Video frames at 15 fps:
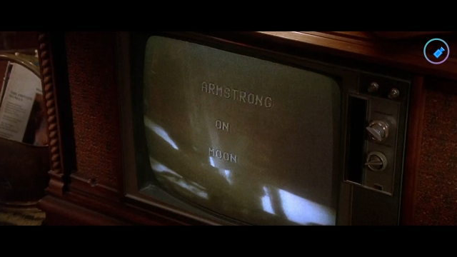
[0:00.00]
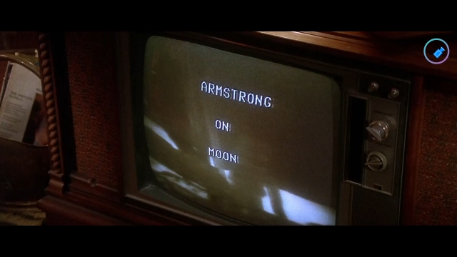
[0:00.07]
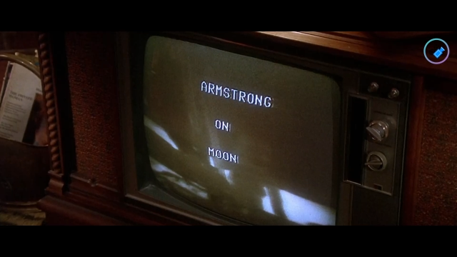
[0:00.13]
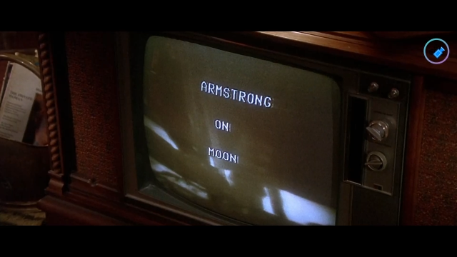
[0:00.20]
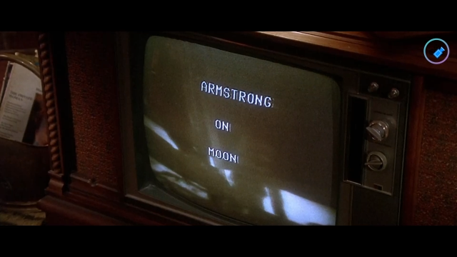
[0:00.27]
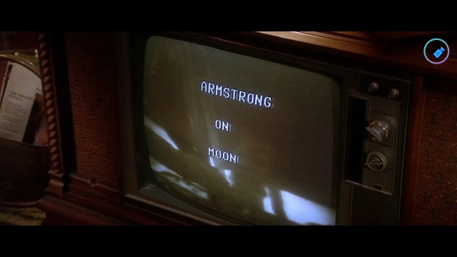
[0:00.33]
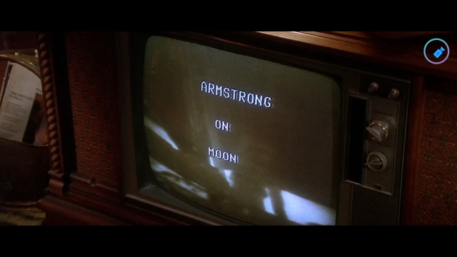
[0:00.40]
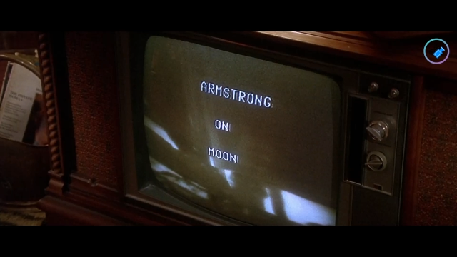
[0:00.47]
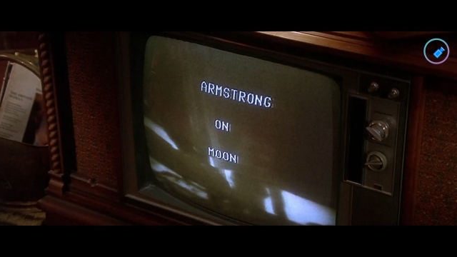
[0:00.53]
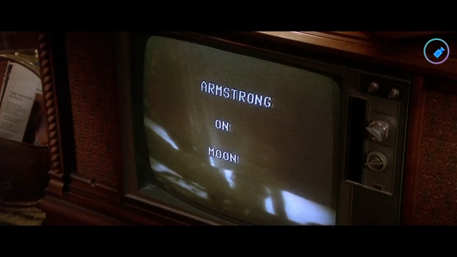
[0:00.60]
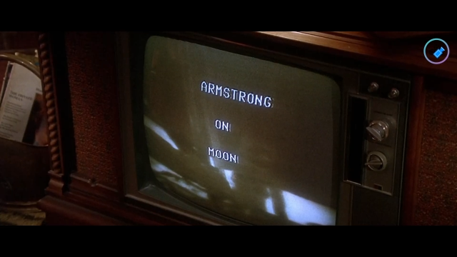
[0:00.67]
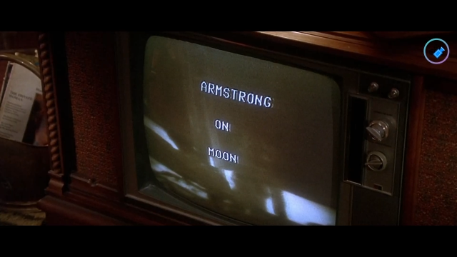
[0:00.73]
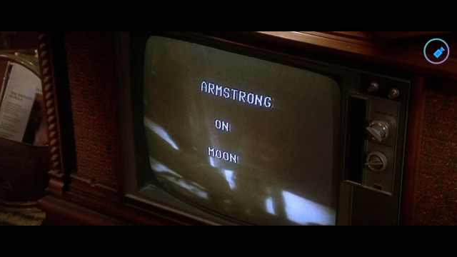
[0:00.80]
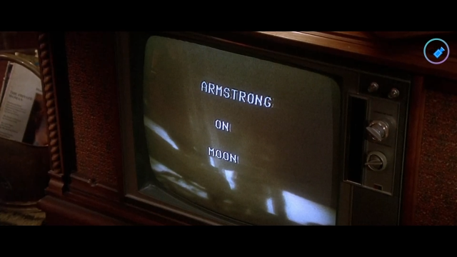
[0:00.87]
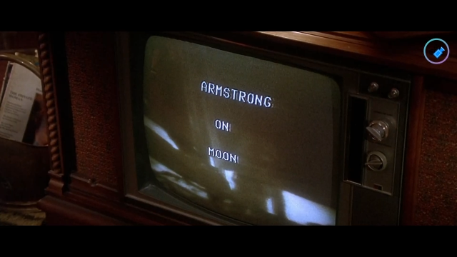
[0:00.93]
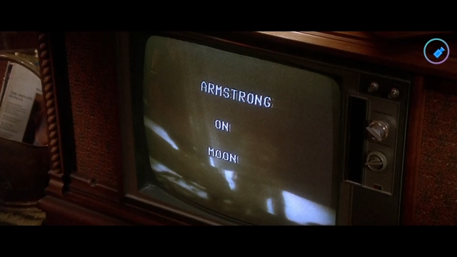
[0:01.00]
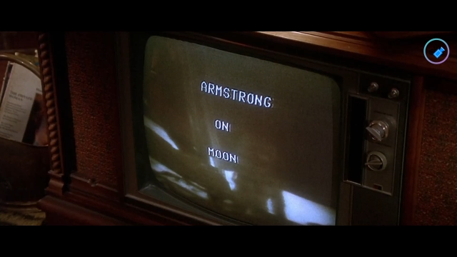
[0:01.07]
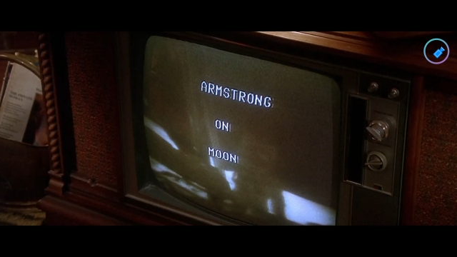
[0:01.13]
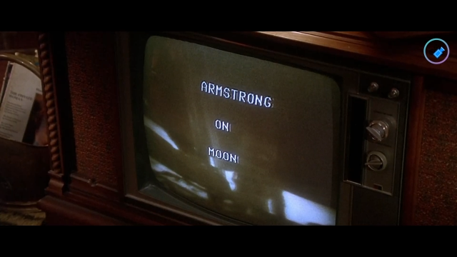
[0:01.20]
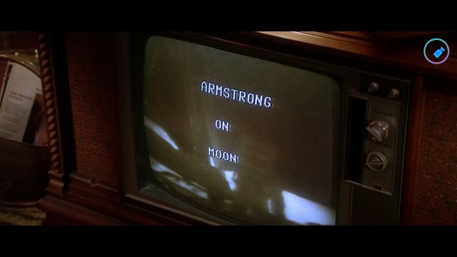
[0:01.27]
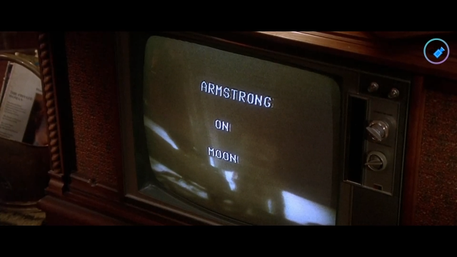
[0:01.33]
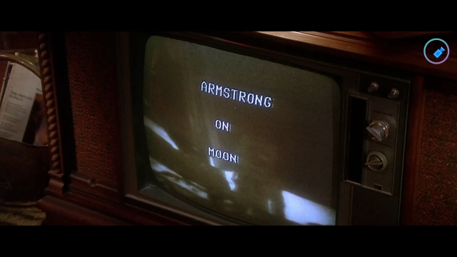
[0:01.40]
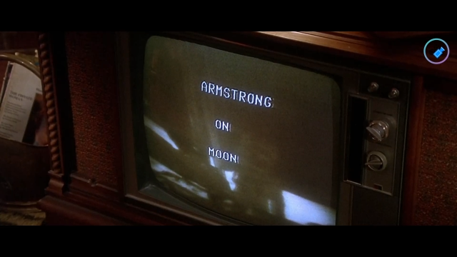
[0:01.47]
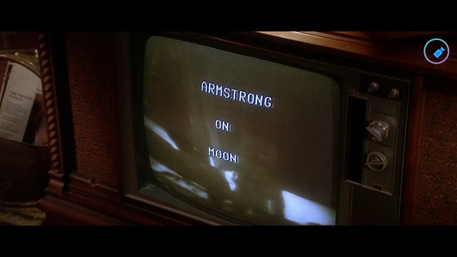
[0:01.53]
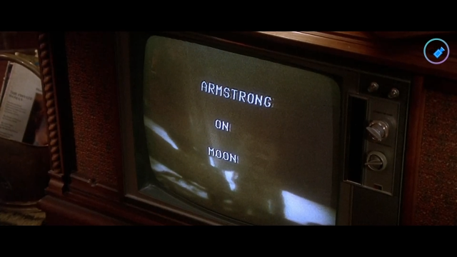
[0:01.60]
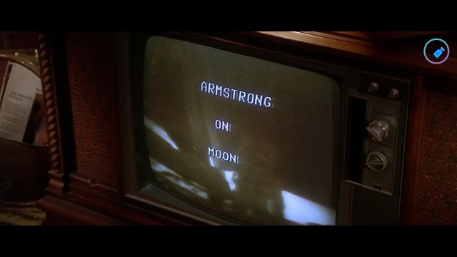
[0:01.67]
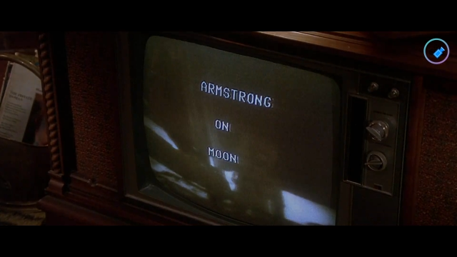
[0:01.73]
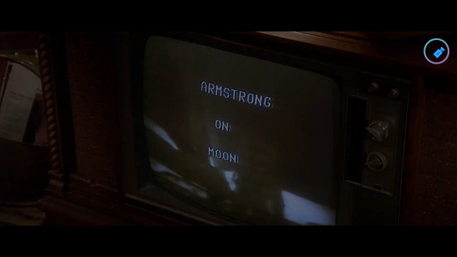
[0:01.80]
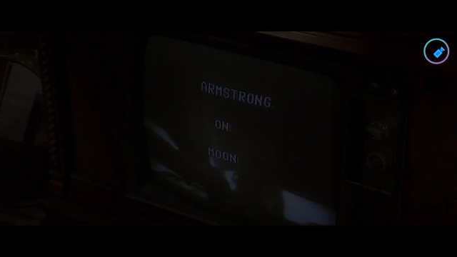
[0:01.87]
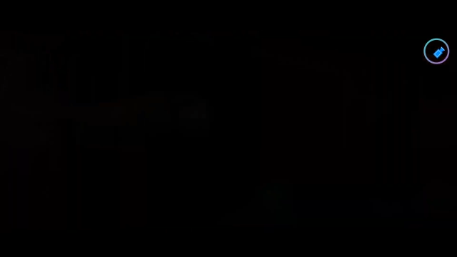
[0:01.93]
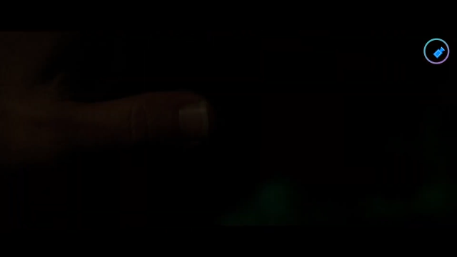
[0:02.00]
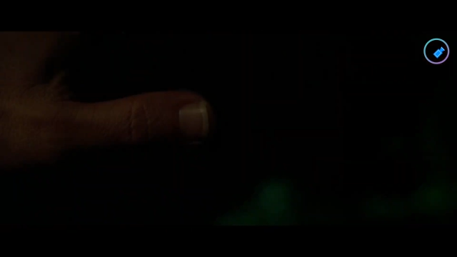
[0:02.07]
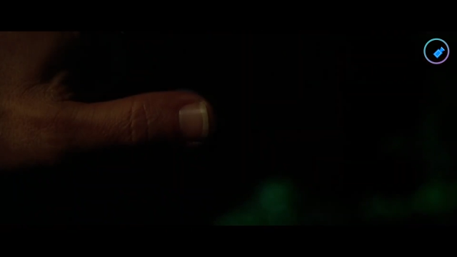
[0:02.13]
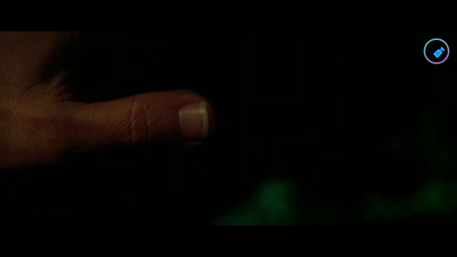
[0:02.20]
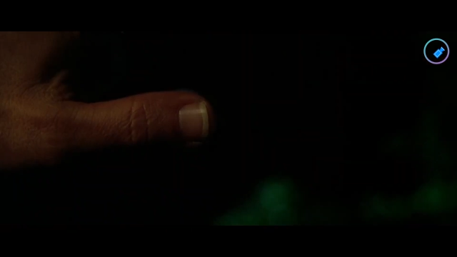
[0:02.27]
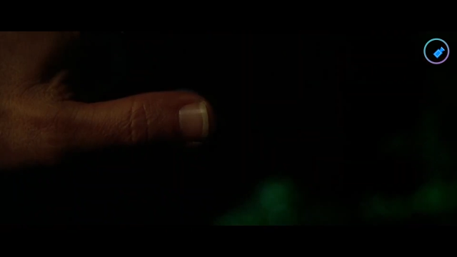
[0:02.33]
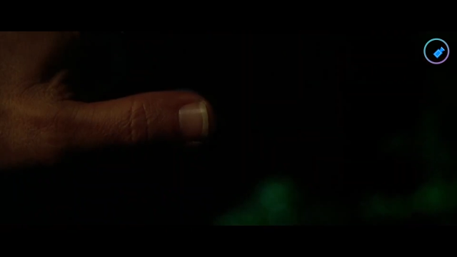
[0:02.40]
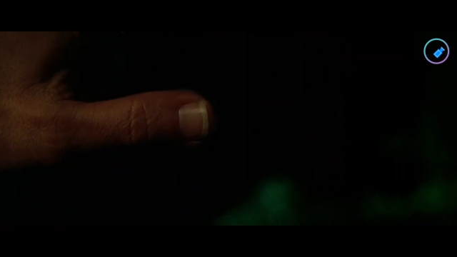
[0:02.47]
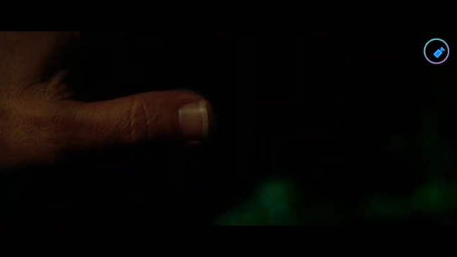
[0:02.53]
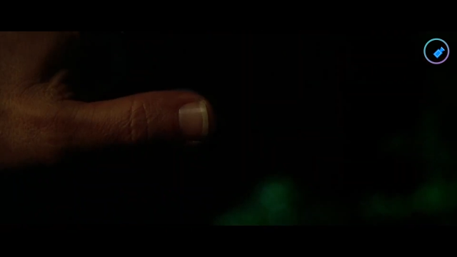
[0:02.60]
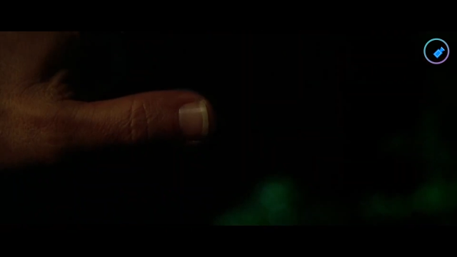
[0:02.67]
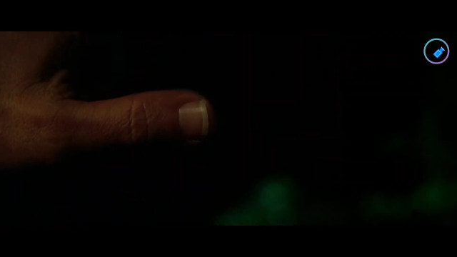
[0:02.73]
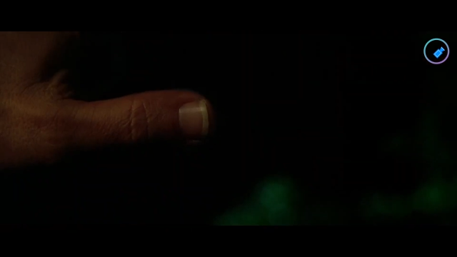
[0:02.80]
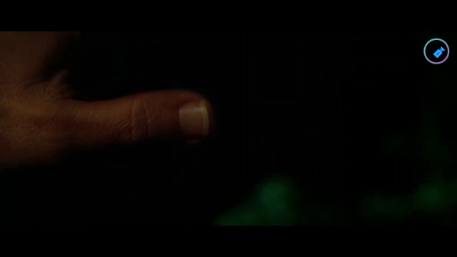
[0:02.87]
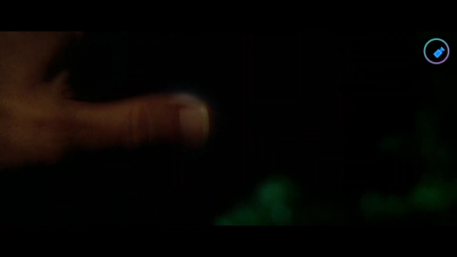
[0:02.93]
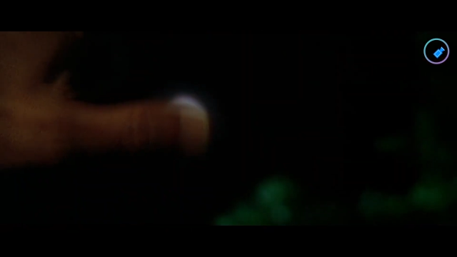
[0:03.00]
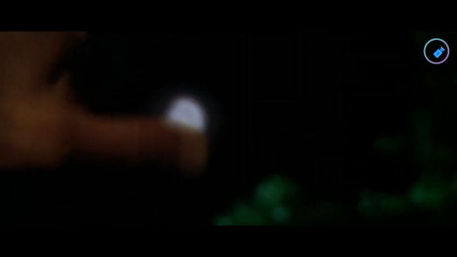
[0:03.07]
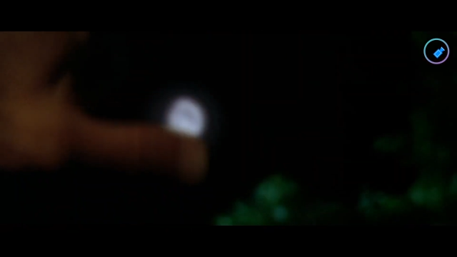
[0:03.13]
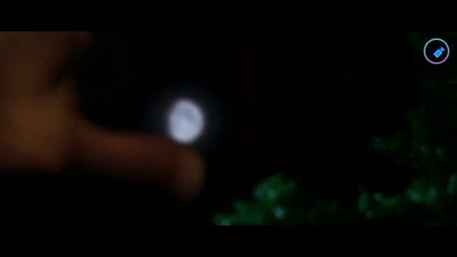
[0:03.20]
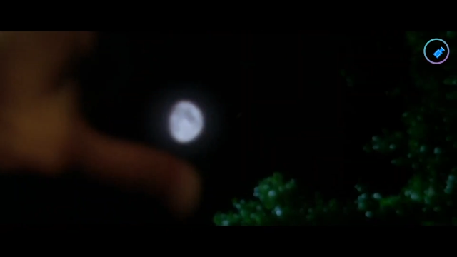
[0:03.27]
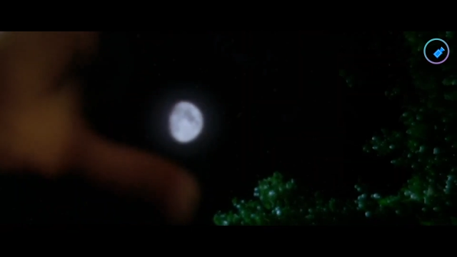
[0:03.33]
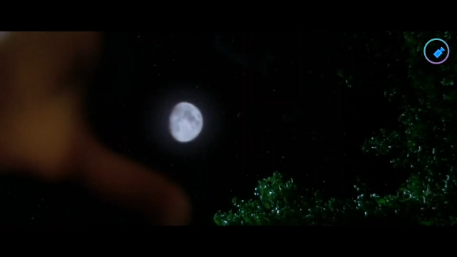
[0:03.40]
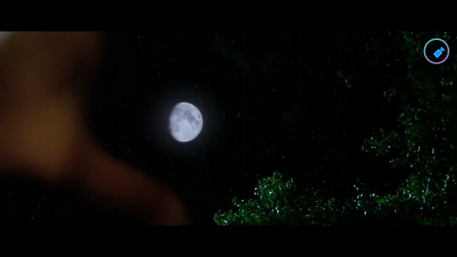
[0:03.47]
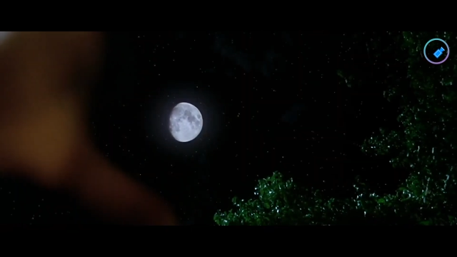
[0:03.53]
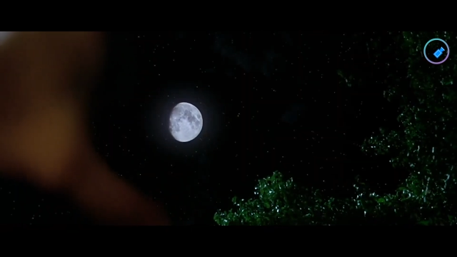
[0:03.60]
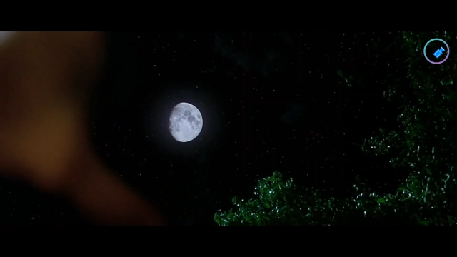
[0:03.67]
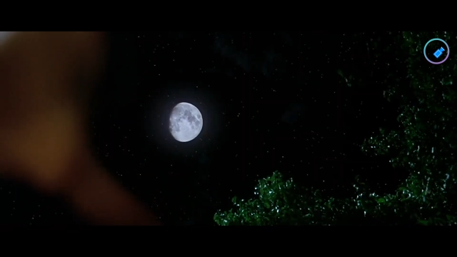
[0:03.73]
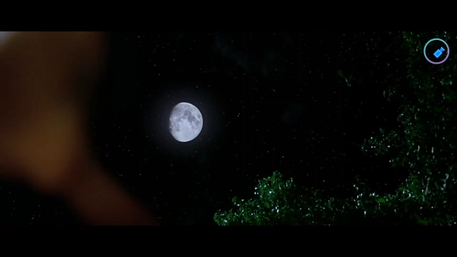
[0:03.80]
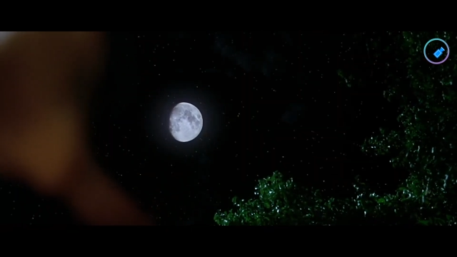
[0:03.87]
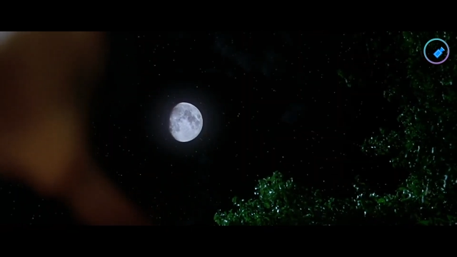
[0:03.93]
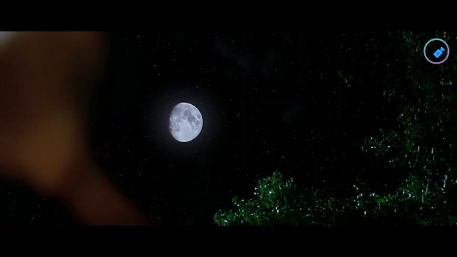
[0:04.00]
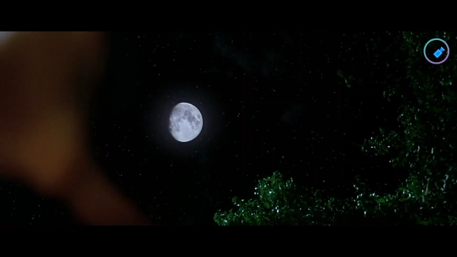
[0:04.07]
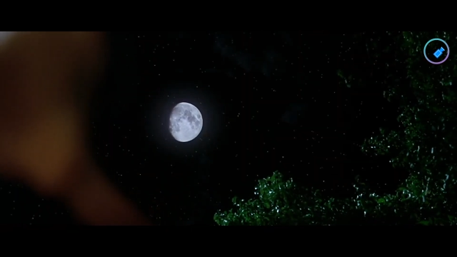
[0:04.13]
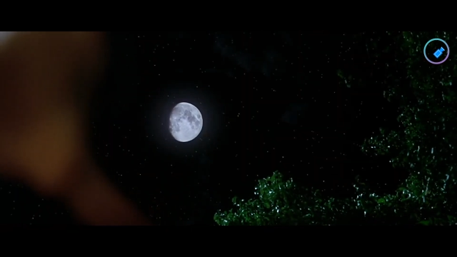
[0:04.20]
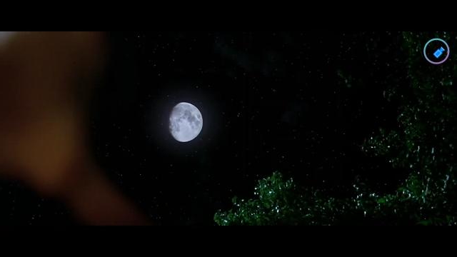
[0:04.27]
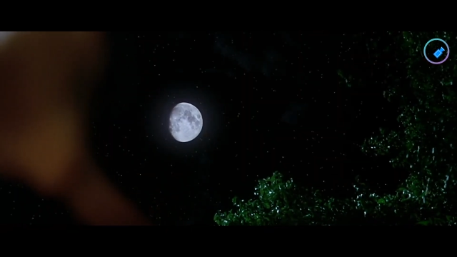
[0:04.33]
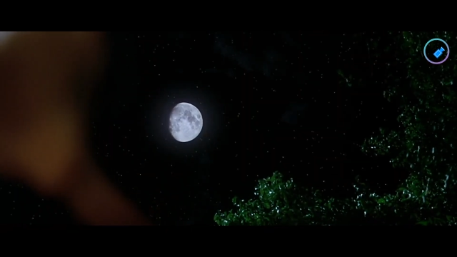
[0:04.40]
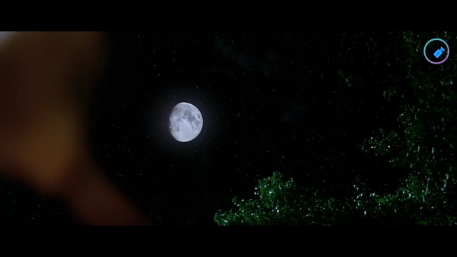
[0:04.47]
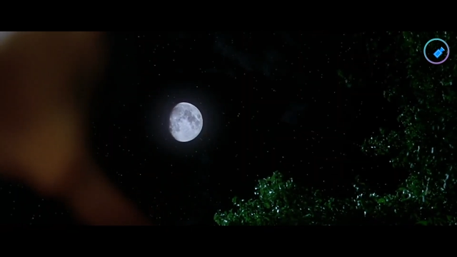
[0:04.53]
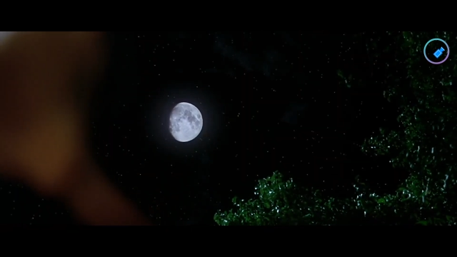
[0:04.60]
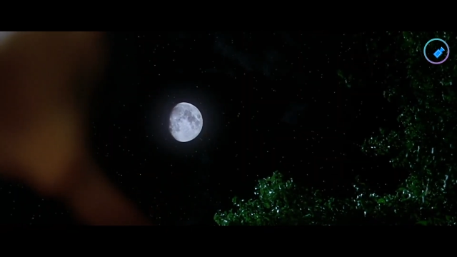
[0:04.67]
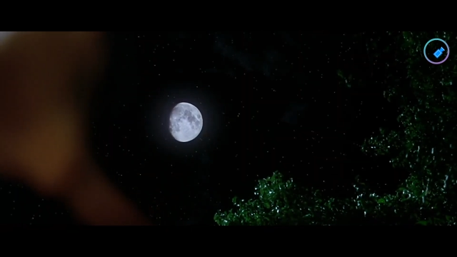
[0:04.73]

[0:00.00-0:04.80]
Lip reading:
Nobody's mouth can be seen.